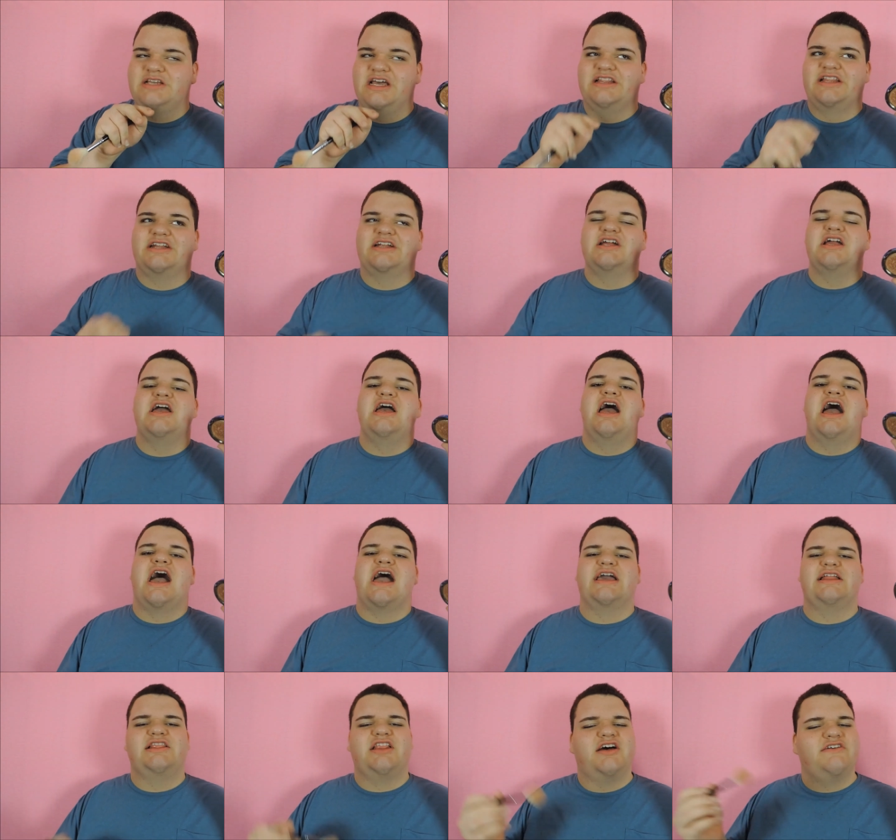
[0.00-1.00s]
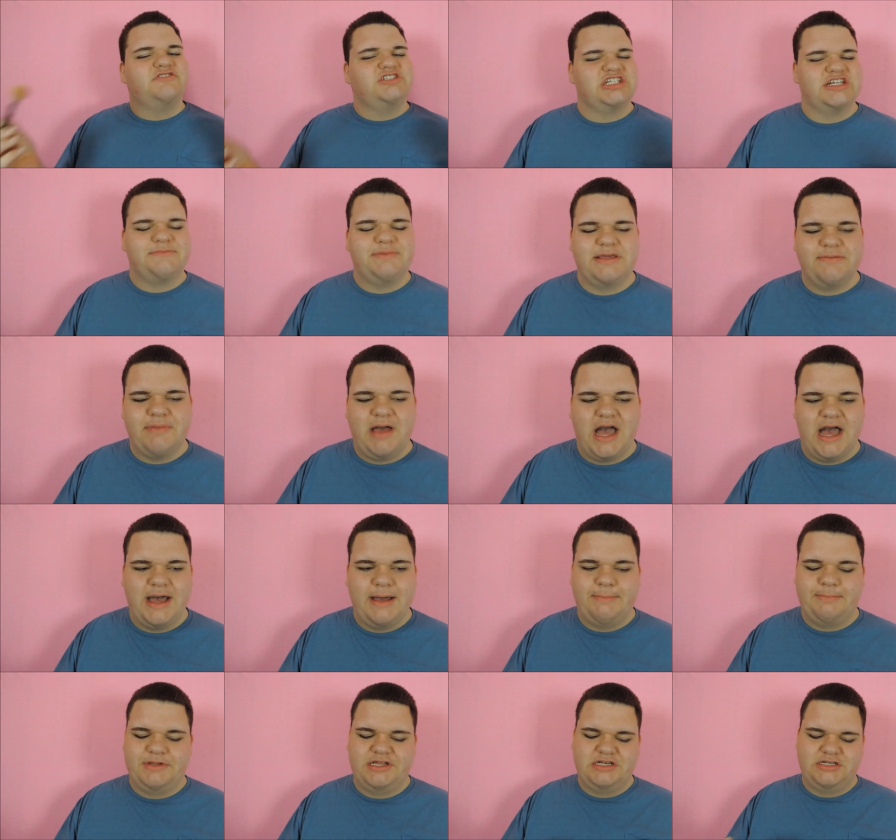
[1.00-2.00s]
I love Champagne
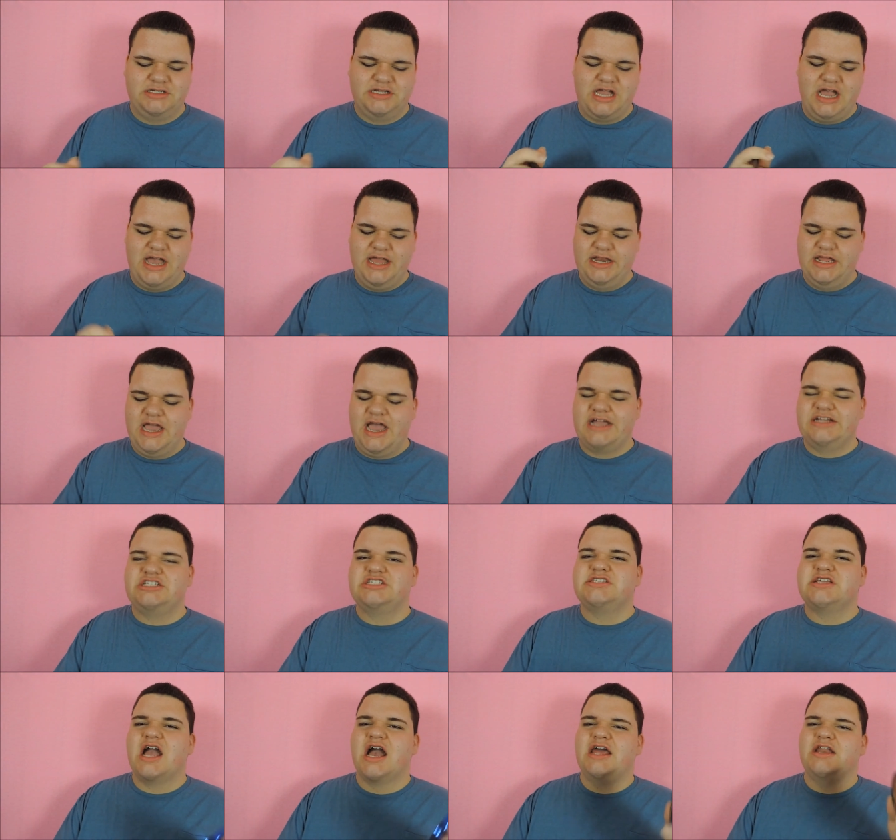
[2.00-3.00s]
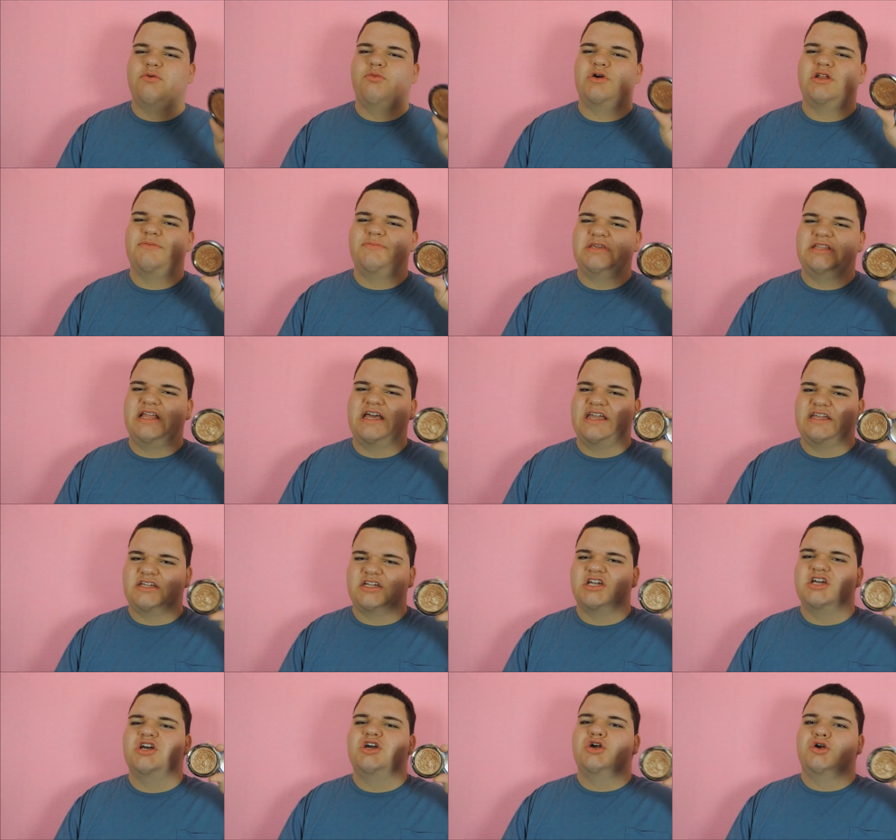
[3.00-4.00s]
Pop, but I just kind of want to be,
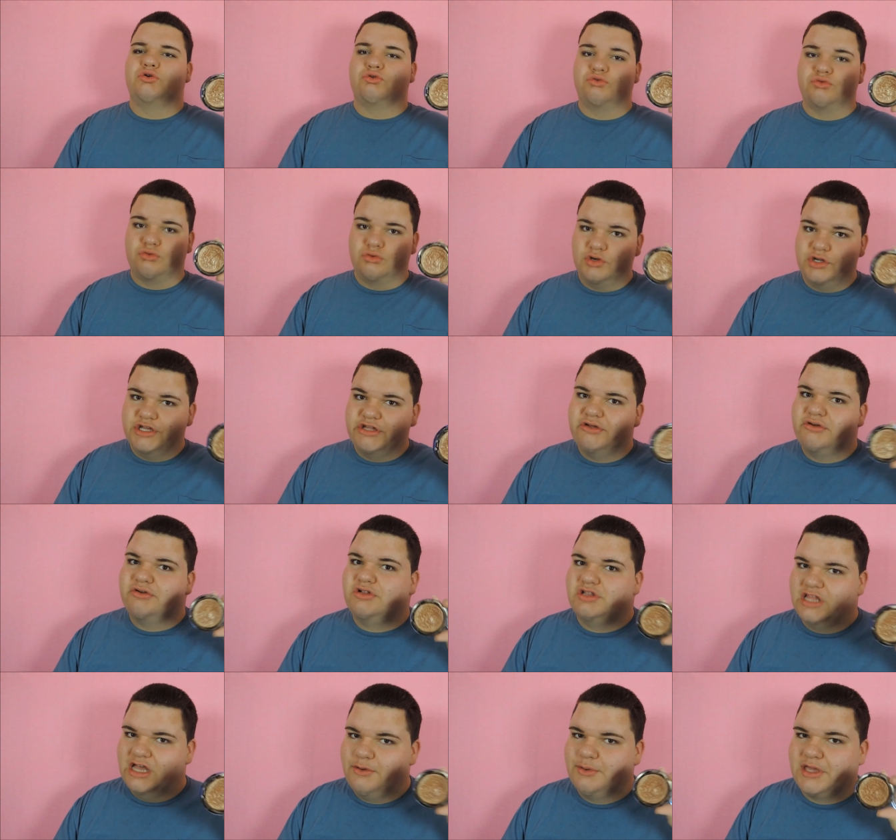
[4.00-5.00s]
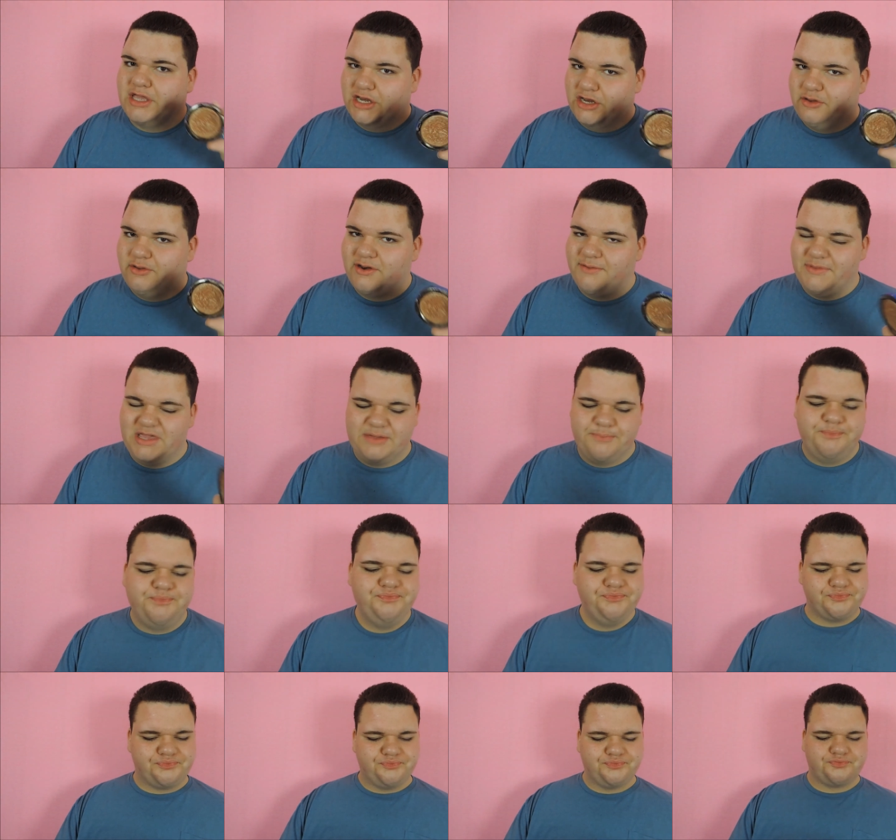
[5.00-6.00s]
like, real glowy, you know what I mean?
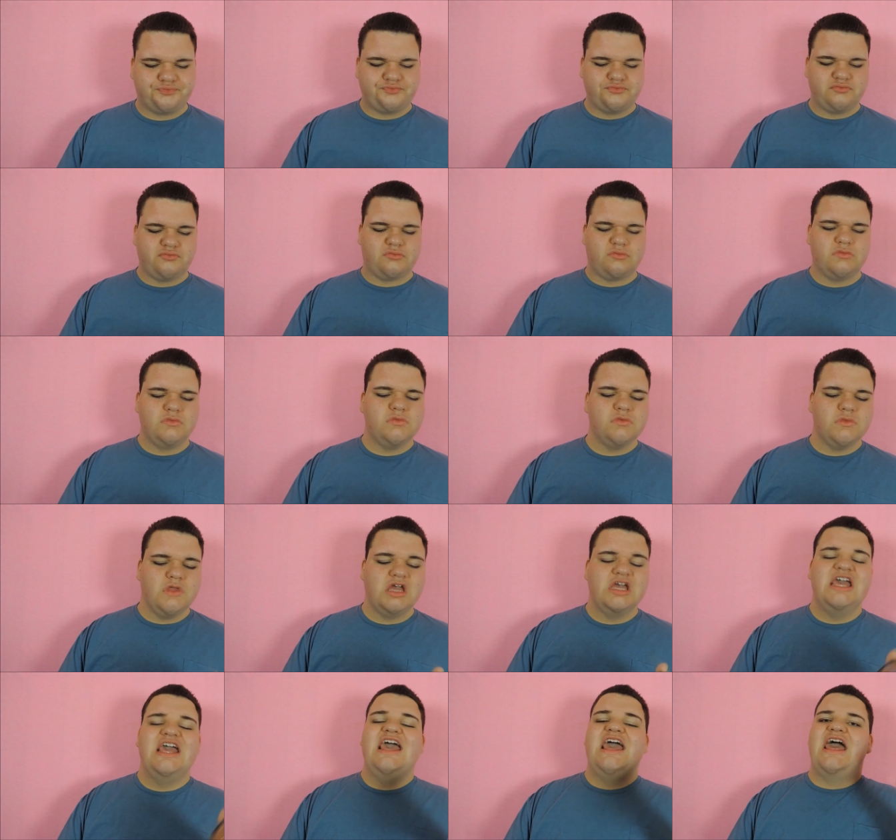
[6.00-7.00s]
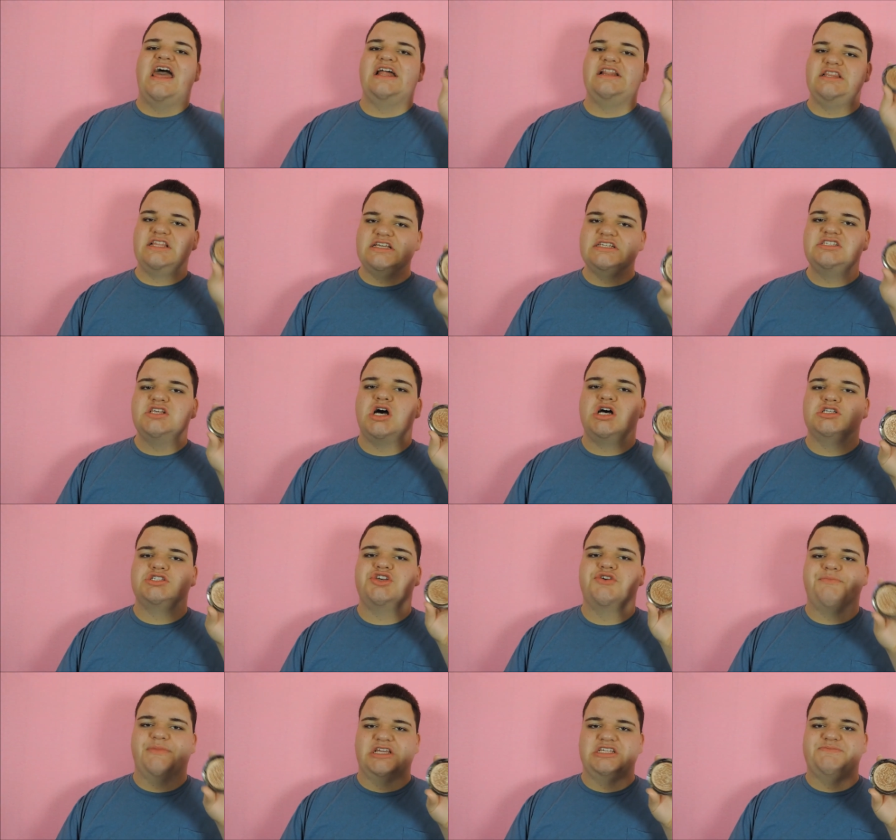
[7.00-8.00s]
And this
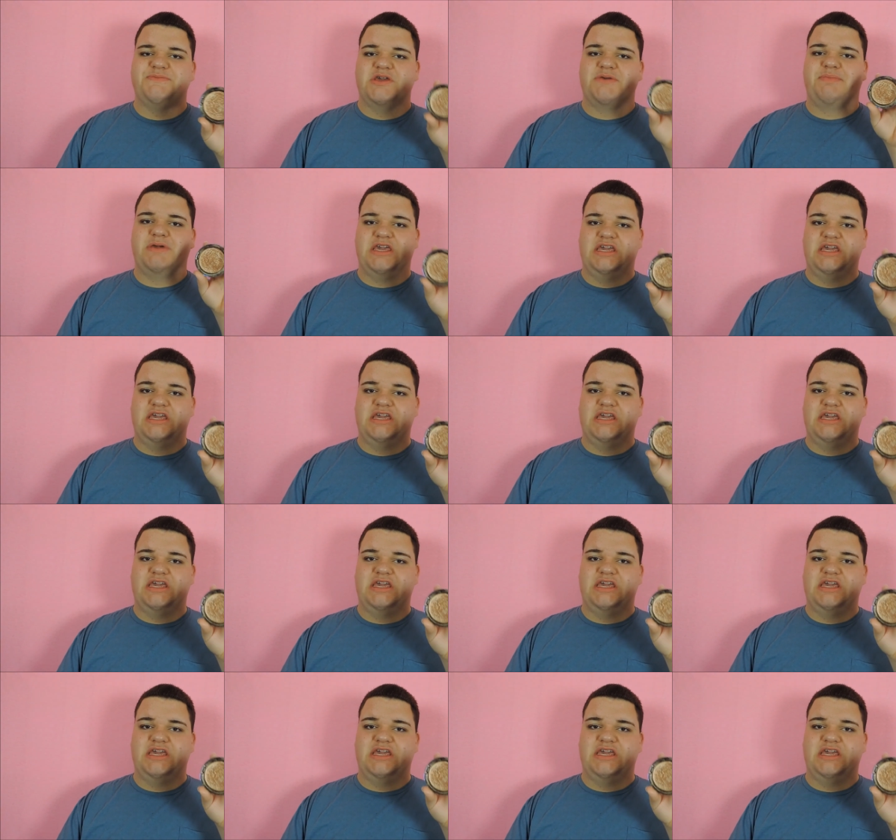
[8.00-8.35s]
also makes me